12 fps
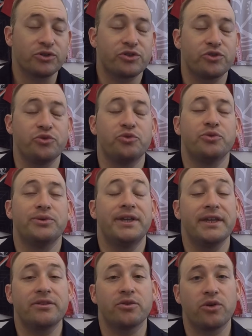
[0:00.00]
to
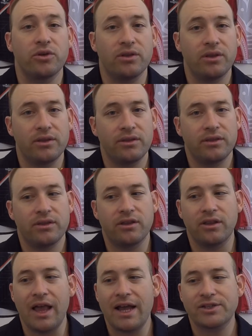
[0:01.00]
get the
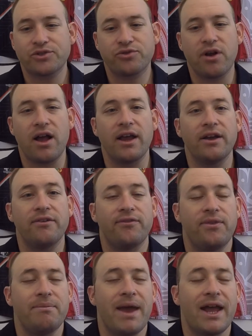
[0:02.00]
last try of
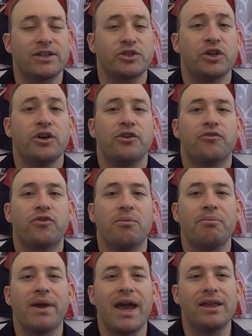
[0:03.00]
the match
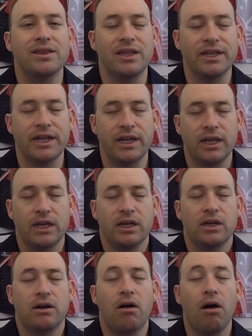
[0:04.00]
from Pat Linnett
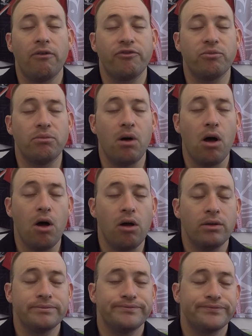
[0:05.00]
off
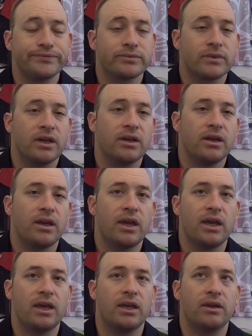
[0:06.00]
maul.
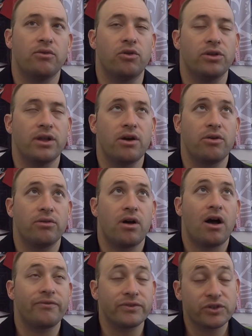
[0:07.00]

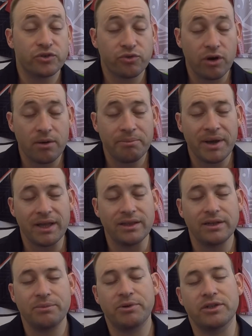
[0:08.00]
Off a scrum. Pat
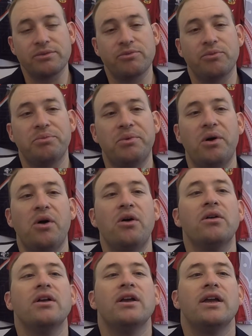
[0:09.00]
Linnett picks up the
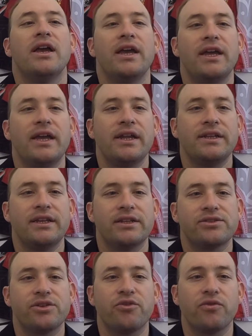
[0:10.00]
ball and
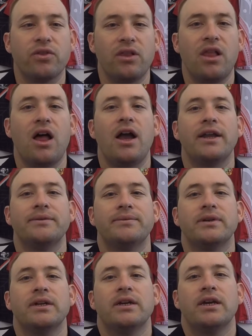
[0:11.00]
gets it over the line.
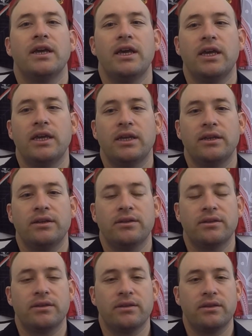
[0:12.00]
And
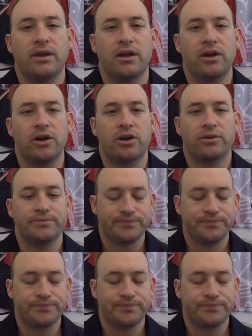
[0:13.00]
their